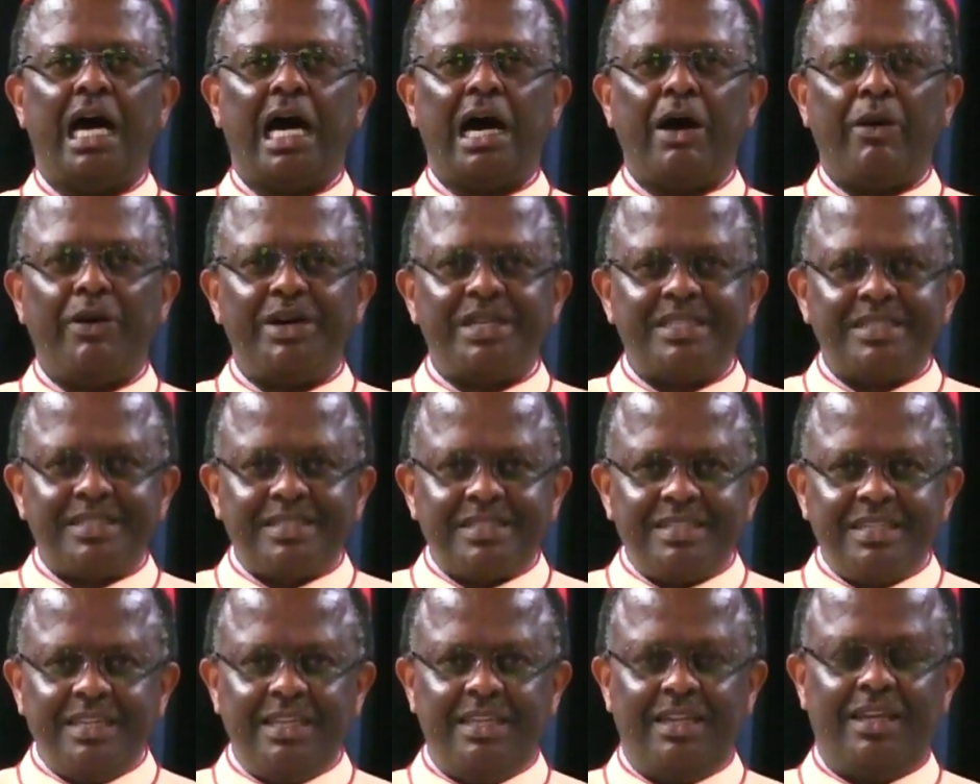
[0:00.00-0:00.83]
Our
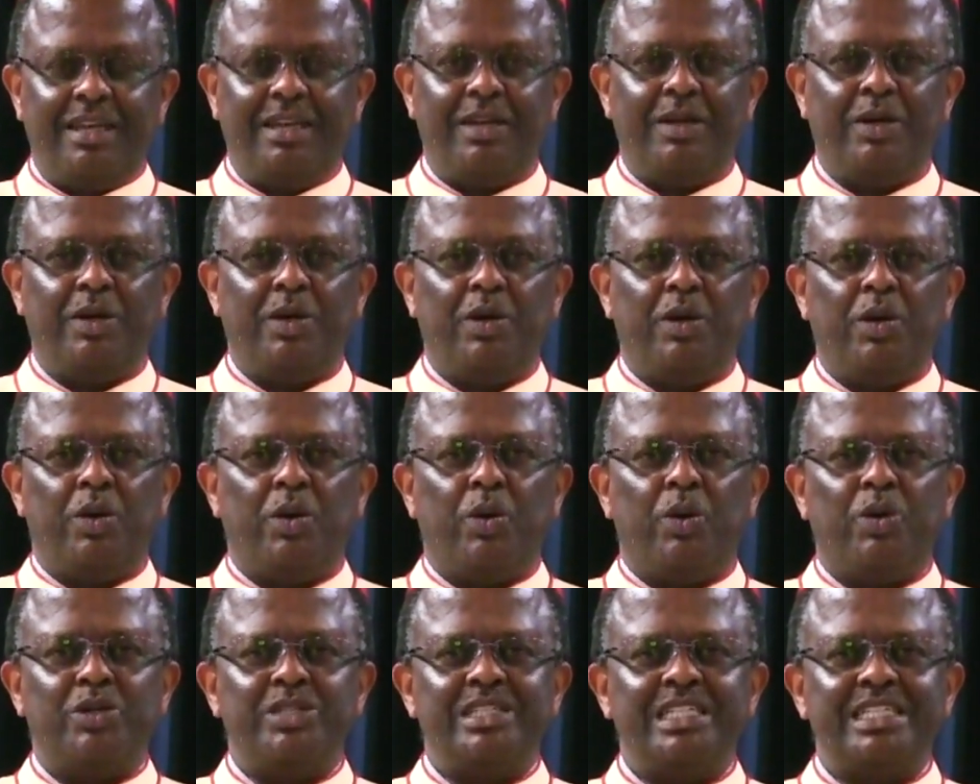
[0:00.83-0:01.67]
sin
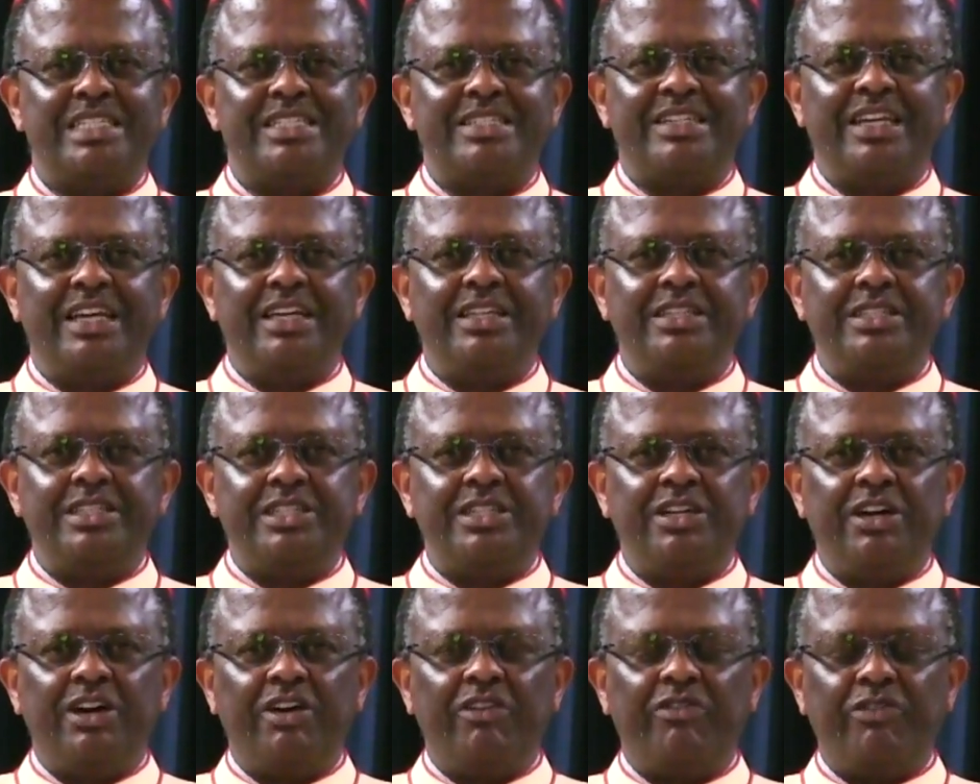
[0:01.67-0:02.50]
was
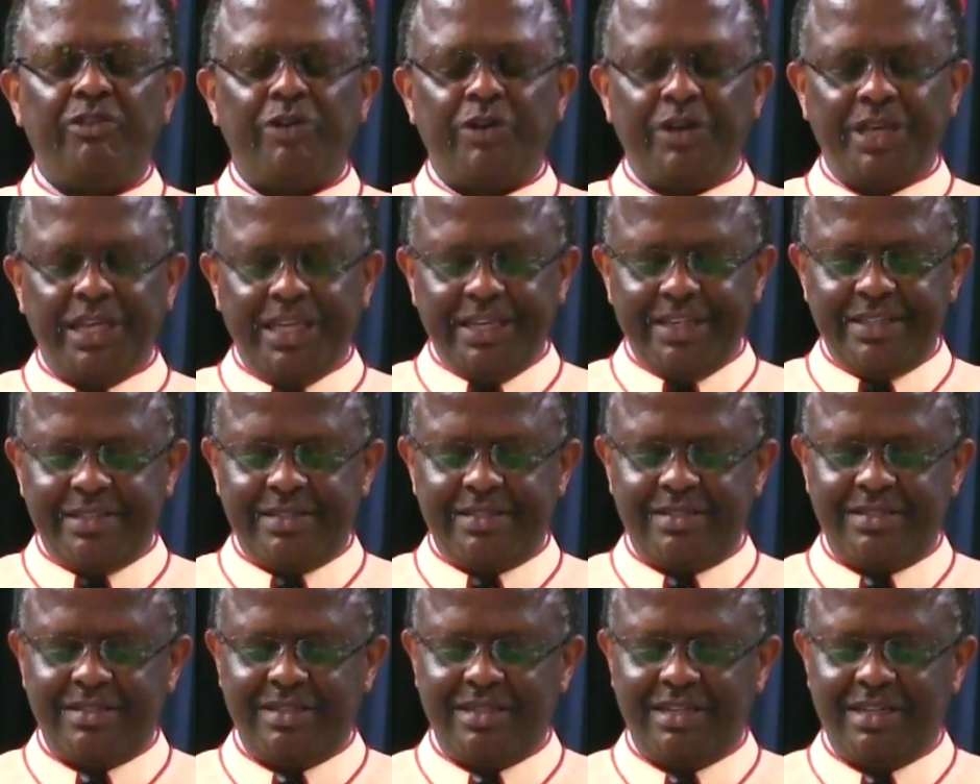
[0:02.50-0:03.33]
exchanged for
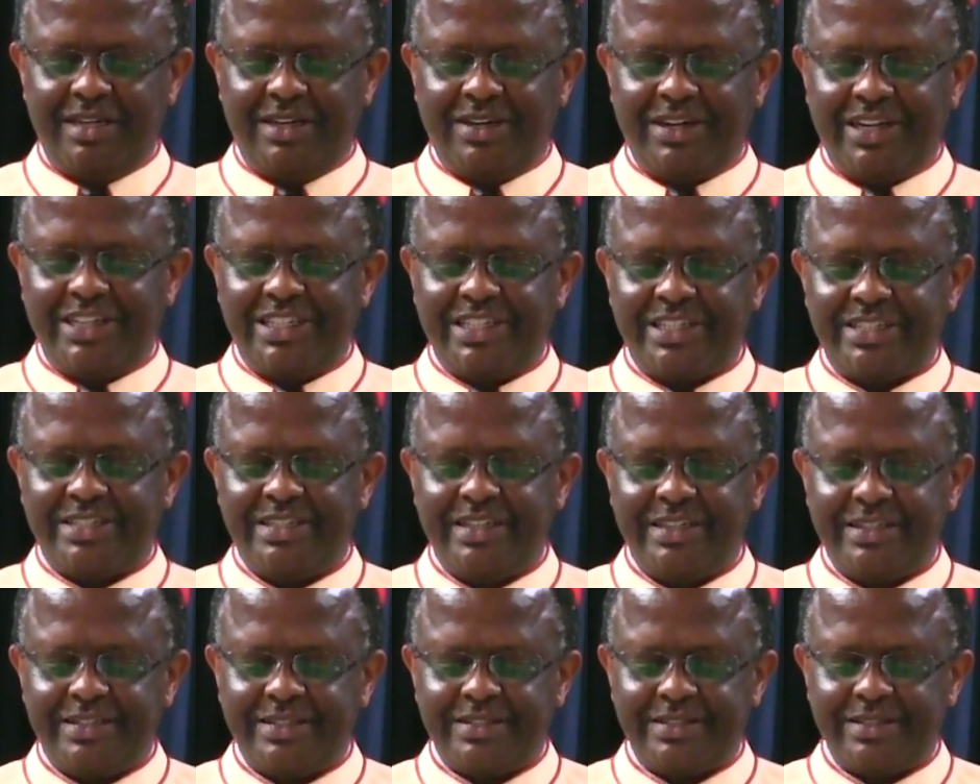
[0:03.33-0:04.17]
his
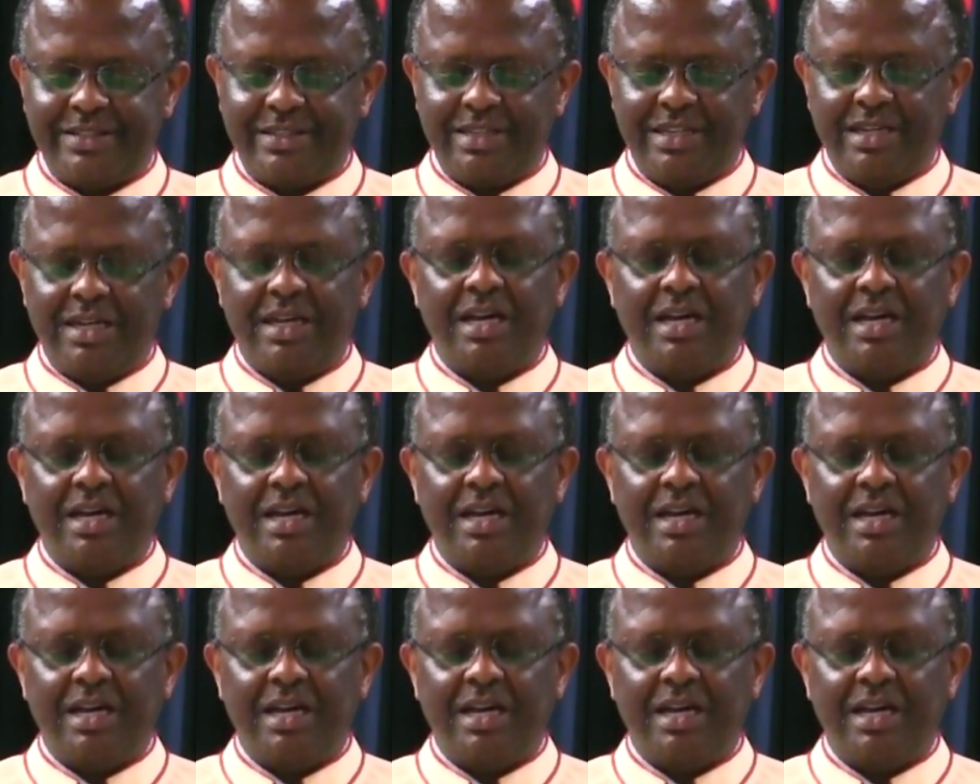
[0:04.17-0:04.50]
righteousness.